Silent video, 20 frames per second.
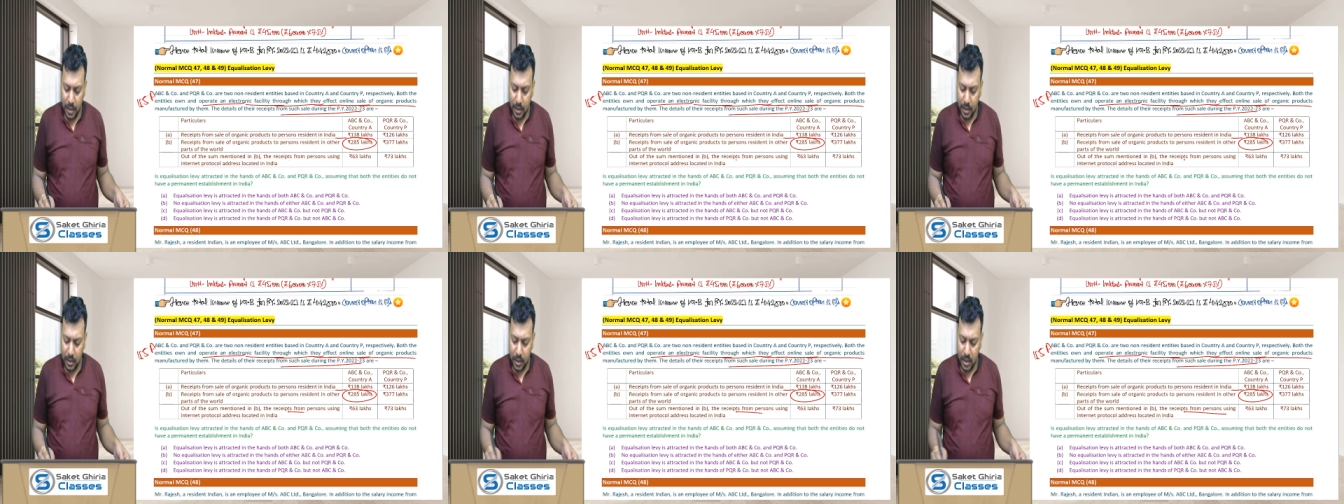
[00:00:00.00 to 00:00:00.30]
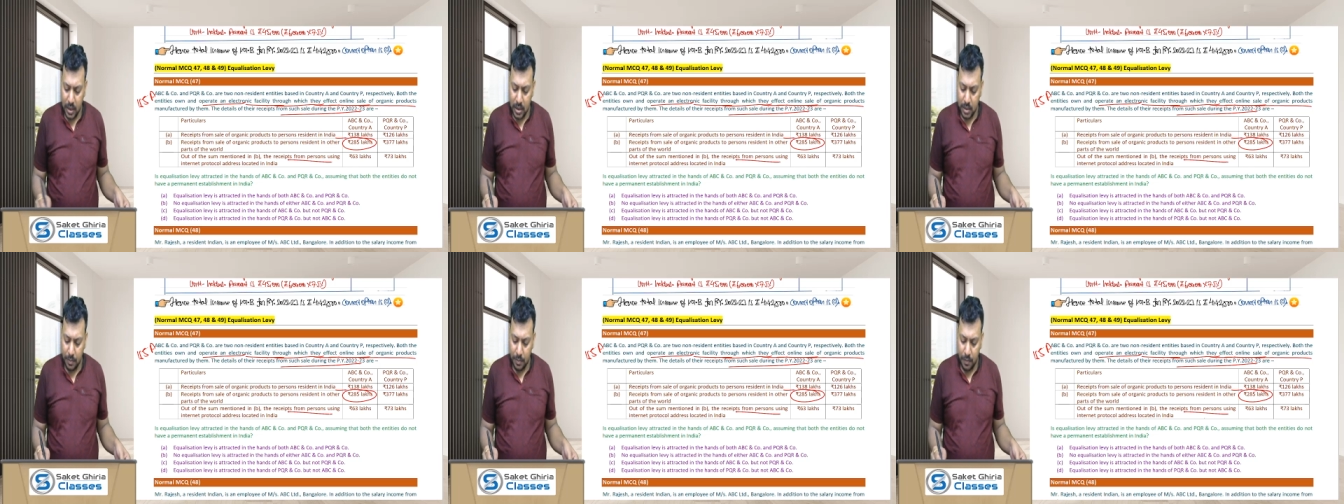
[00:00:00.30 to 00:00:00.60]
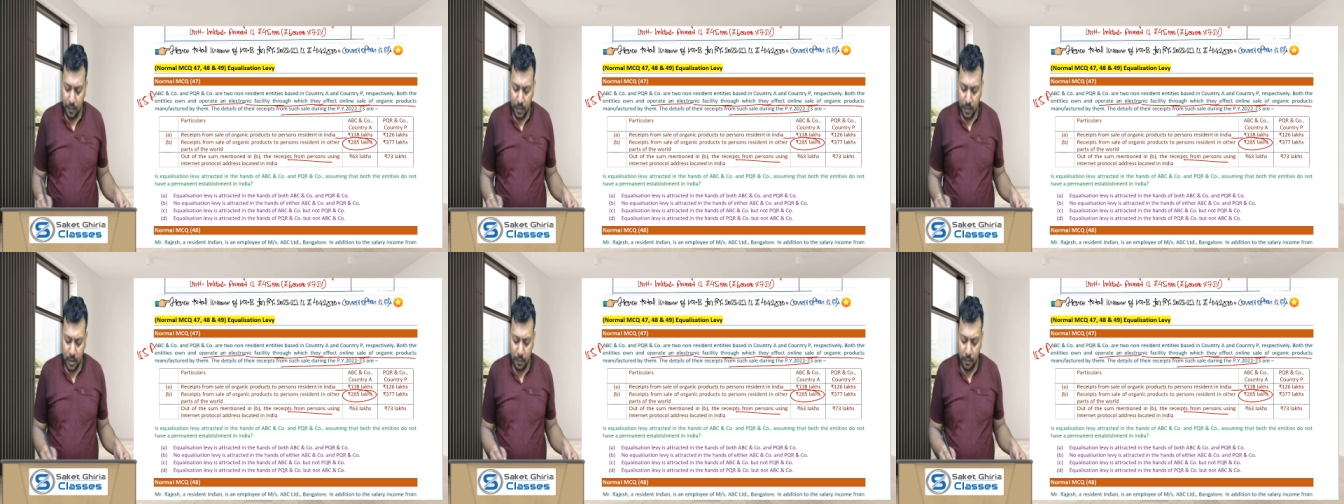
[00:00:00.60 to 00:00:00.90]
the receipt
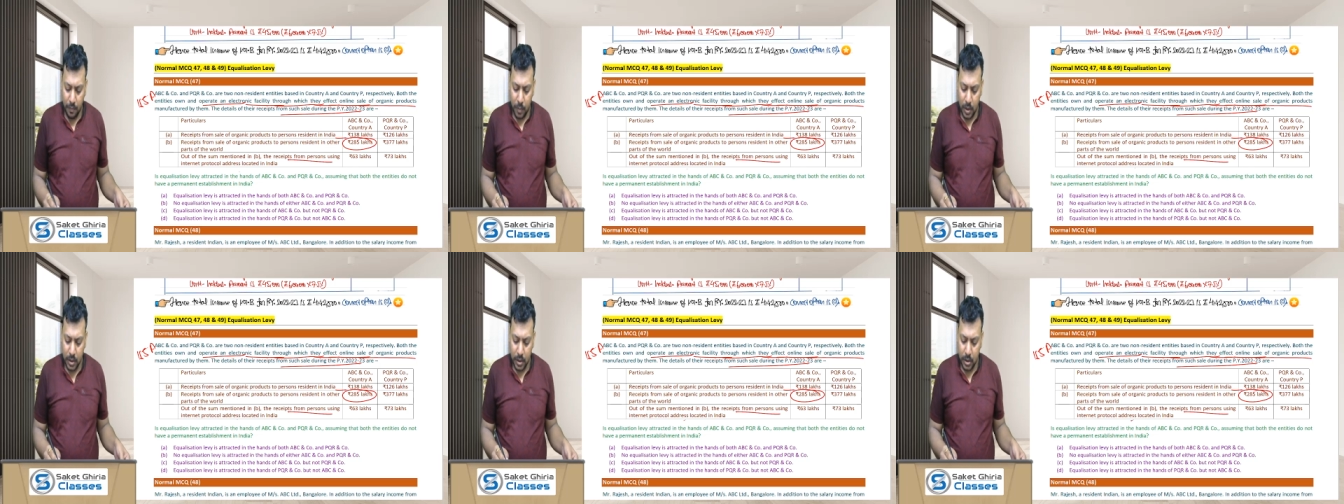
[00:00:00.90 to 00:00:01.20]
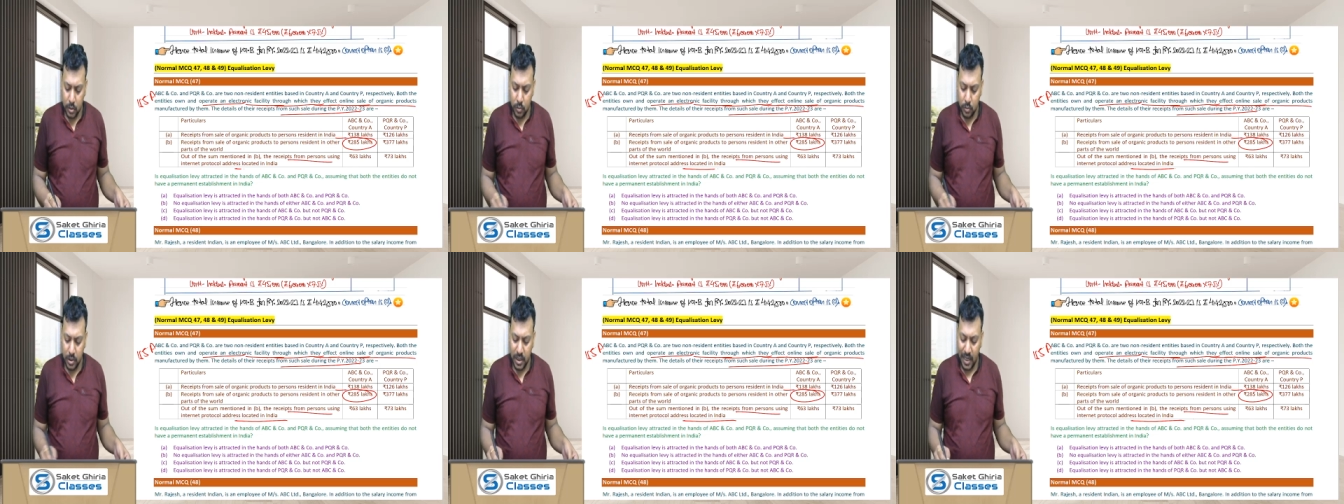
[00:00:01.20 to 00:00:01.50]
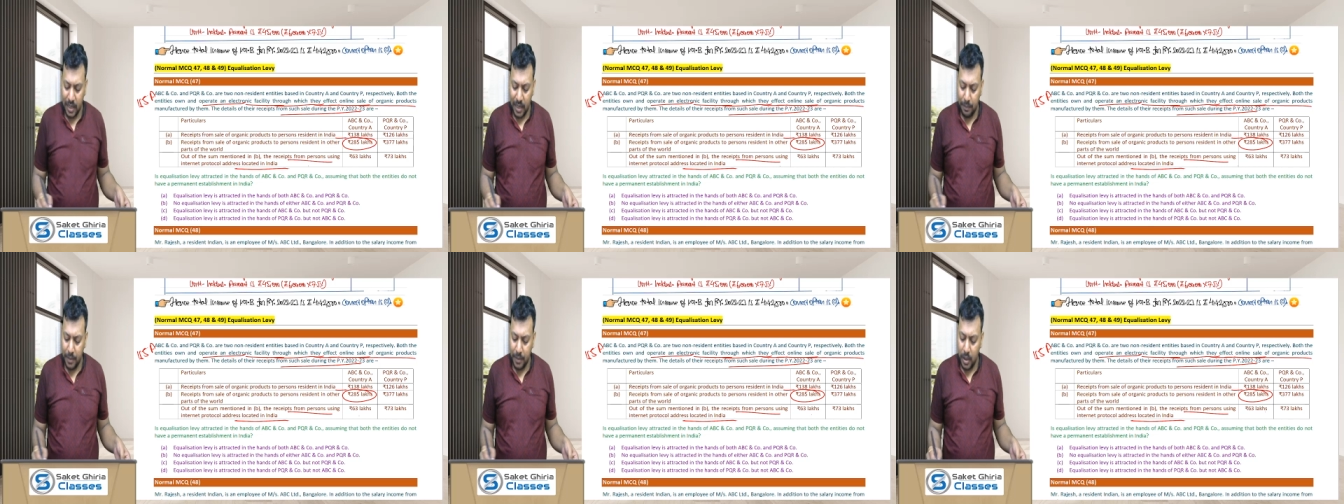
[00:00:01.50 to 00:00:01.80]
from person using
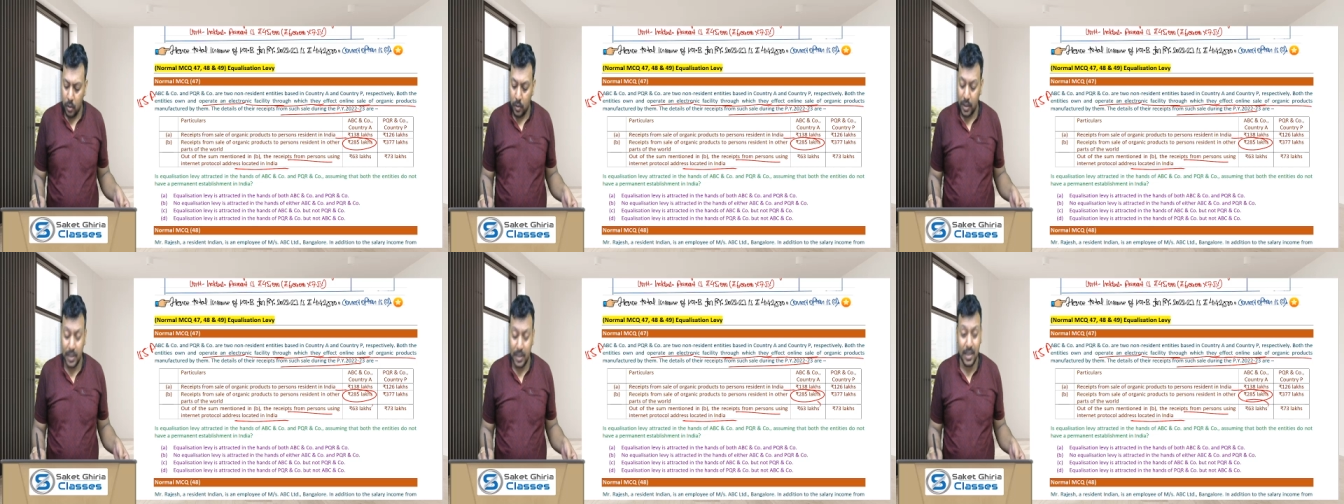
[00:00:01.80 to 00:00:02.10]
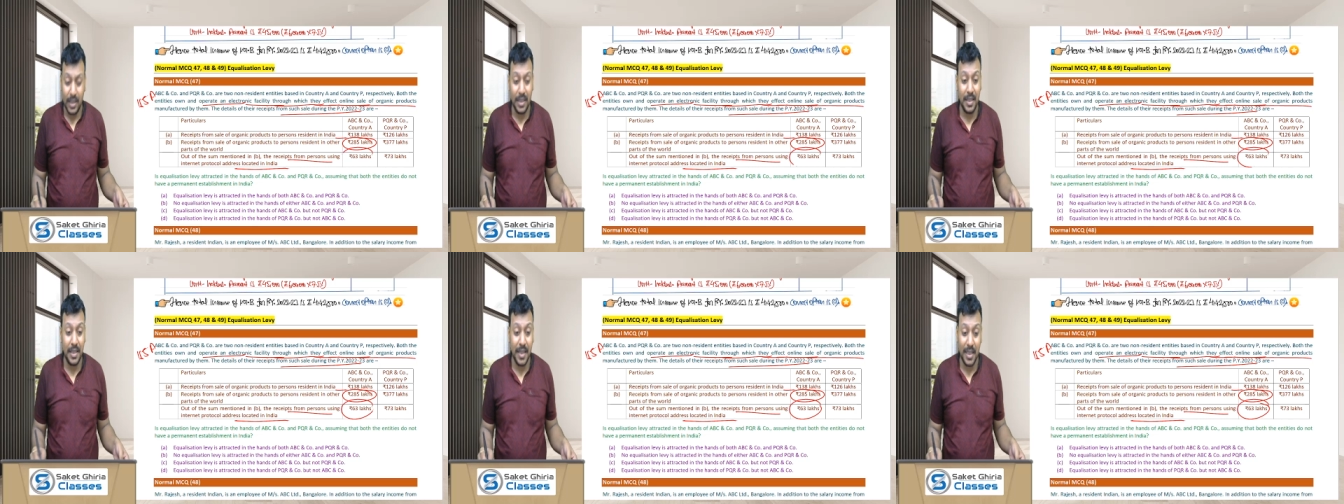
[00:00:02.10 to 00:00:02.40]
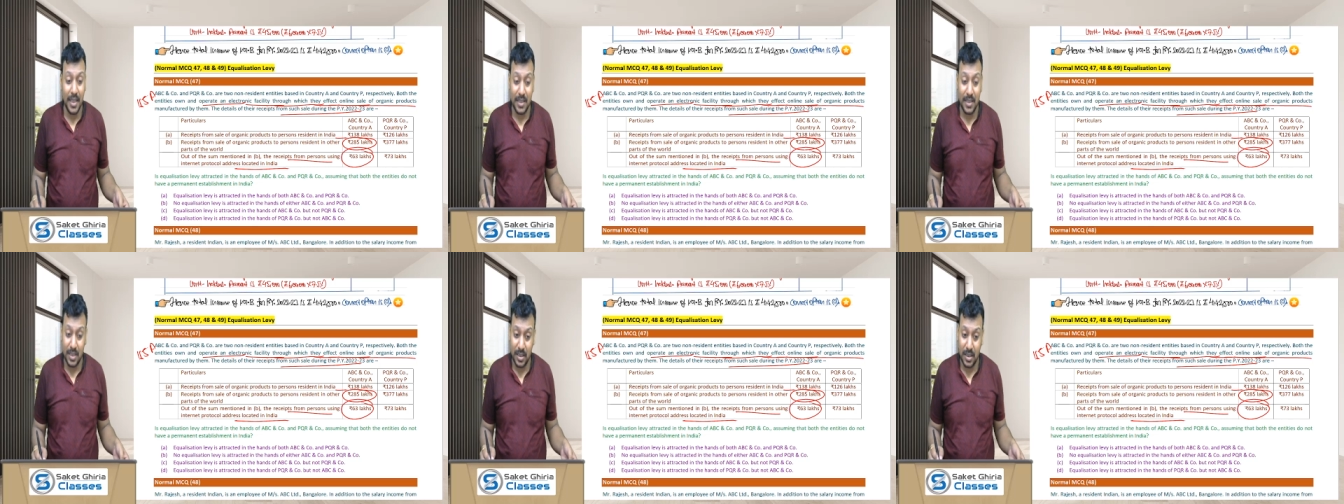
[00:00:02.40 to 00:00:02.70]
IPA located in India
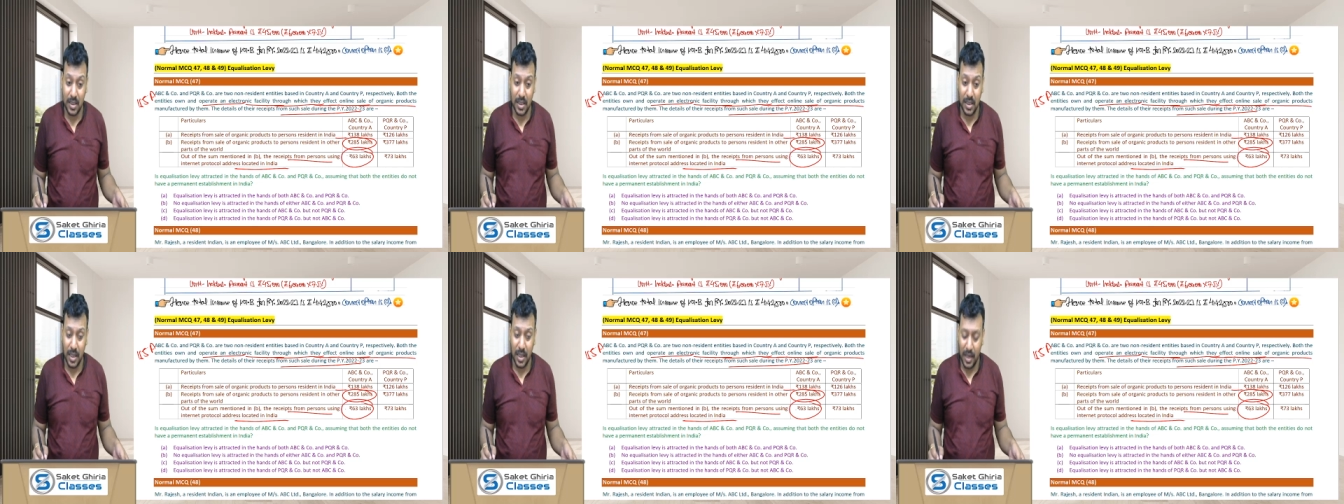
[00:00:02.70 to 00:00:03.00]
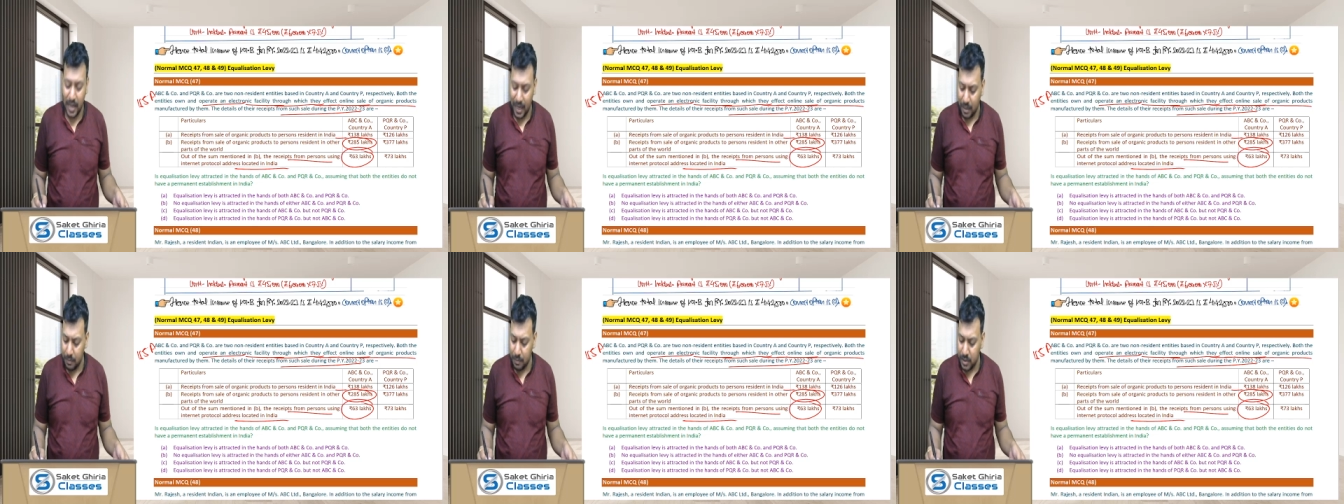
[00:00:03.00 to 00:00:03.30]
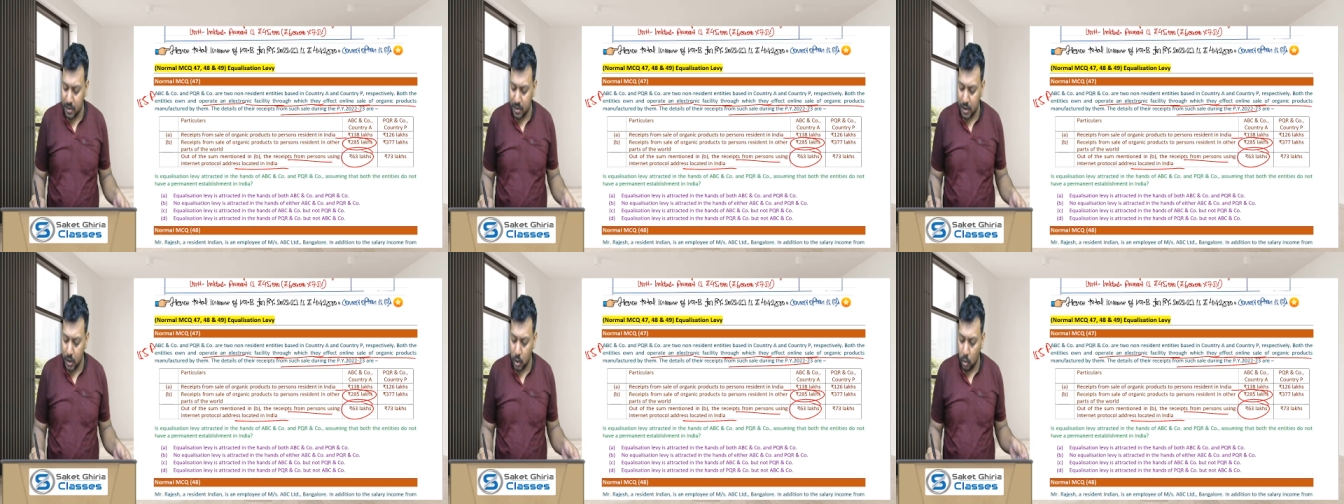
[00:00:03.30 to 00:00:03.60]
63 lakh,
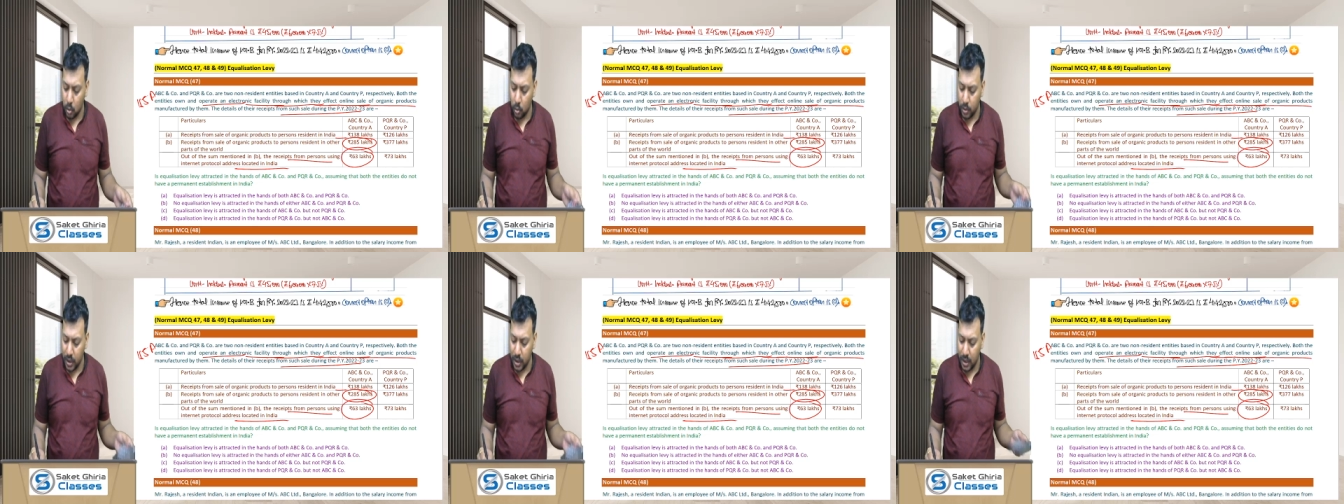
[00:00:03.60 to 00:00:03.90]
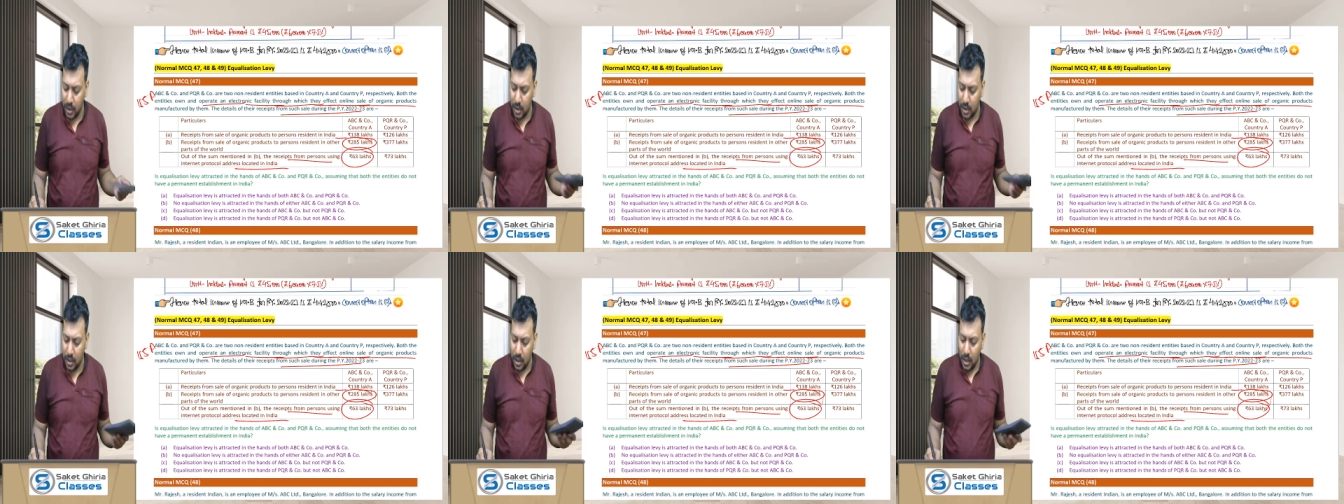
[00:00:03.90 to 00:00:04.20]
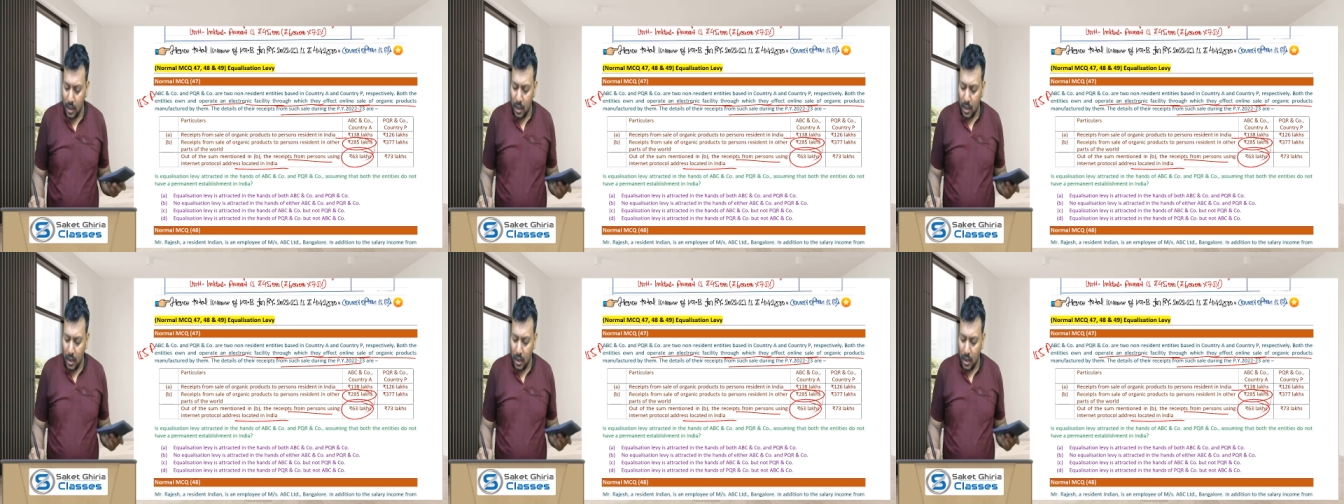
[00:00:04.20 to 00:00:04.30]
means the total